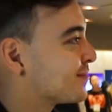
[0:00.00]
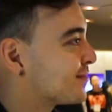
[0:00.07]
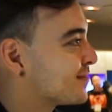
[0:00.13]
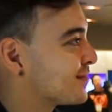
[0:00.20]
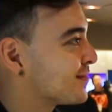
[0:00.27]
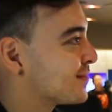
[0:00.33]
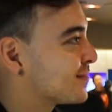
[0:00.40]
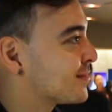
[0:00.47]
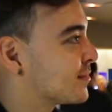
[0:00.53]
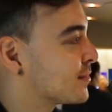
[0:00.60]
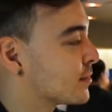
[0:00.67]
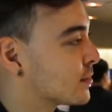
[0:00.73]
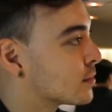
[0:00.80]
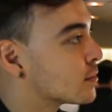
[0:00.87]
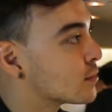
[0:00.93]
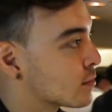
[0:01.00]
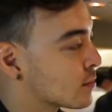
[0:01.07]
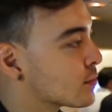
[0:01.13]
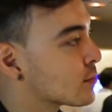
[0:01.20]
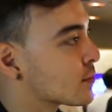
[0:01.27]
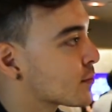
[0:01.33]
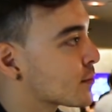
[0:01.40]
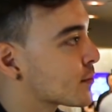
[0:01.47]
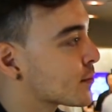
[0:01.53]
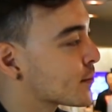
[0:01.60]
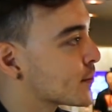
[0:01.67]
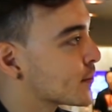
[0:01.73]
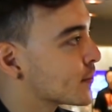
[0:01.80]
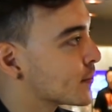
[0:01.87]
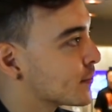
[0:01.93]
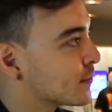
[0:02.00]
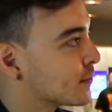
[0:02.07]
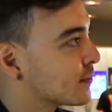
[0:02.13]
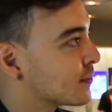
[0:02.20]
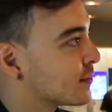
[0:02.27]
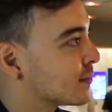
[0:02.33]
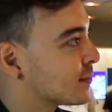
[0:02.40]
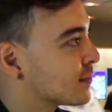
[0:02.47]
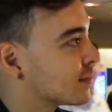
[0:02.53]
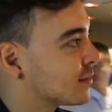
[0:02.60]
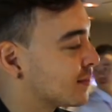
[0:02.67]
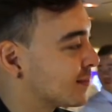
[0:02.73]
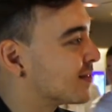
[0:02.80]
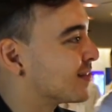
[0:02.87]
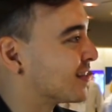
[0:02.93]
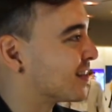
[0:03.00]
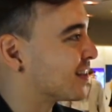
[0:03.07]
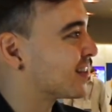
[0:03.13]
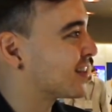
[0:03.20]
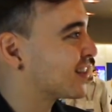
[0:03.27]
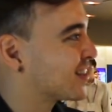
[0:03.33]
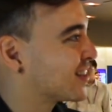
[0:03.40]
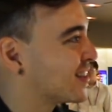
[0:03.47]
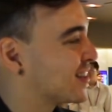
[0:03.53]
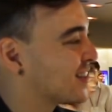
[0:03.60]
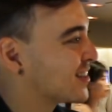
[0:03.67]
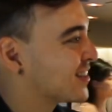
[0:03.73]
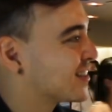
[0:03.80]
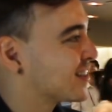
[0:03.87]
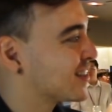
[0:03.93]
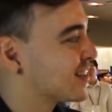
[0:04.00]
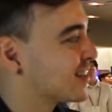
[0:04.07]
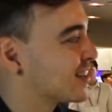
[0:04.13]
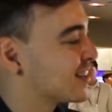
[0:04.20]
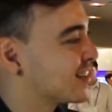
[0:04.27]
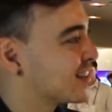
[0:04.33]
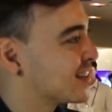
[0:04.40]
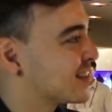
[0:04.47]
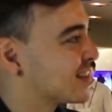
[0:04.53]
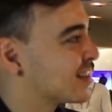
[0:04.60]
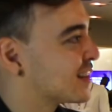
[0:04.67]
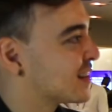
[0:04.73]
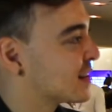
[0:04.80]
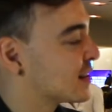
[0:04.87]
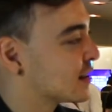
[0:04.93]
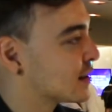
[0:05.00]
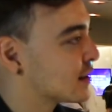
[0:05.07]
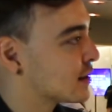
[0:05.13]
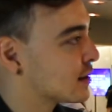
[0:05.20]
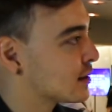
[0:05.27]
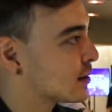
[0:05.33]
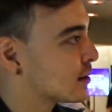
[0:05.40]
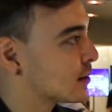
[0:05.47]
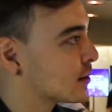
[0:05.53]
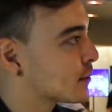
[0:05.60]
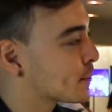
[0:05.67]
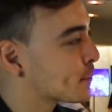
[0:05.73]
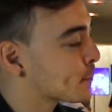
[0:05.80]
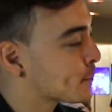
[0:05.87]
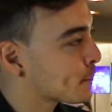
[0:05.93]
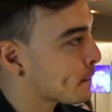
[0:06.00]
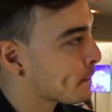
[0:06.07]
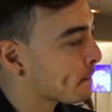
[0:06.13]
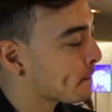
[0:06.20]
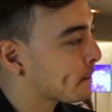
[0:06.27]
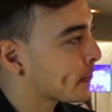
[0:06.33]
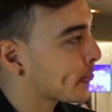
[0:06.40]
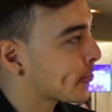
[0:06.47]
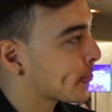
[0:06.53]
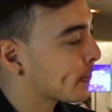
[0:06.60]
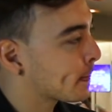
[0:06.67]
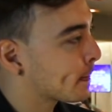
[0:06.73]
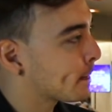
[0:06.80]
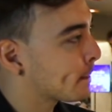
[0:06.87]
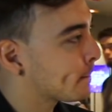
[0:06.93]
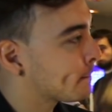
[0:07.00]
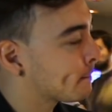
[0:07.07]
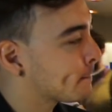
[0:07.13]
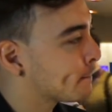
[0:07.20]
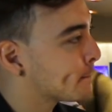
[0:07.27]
The person shown says nothing.